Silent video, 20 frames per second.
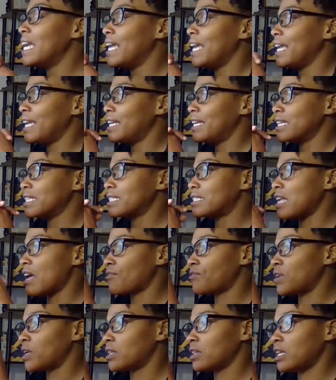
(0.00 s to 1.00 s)
It is
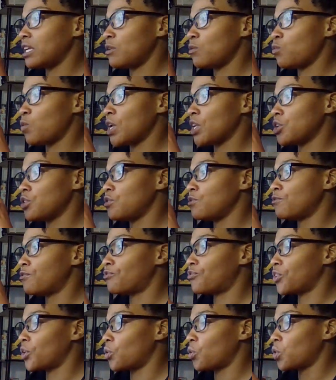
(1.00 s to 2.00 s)
definitely when you
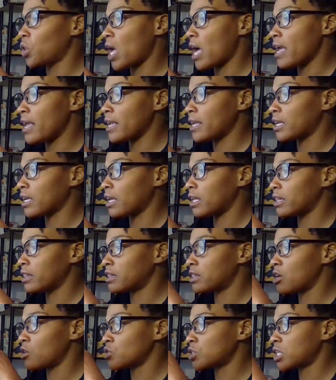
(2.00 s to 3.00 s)
feel like
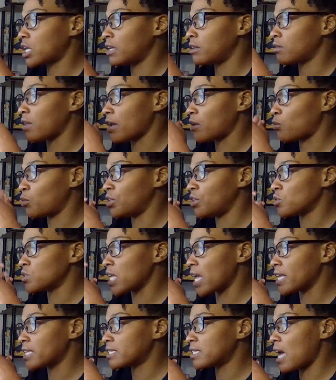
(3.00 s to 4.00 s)
when
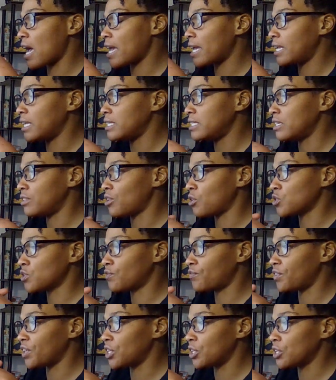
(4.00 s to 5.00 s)
those anxieties and
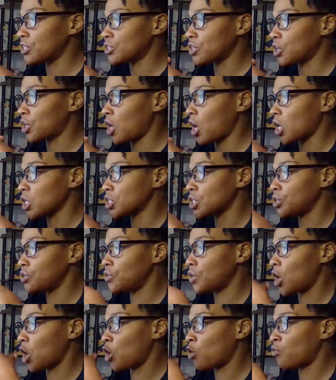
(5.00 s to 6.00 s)
those fears are causing
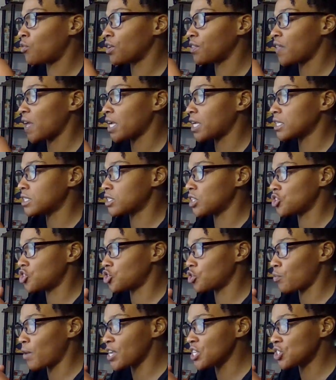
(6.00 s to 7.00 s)
you to overthink a
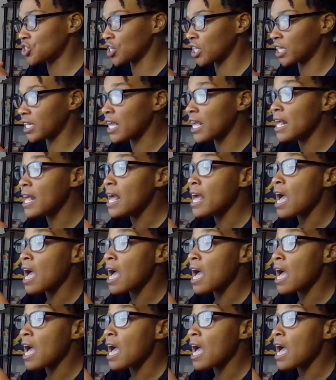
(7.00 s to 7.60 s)
situation,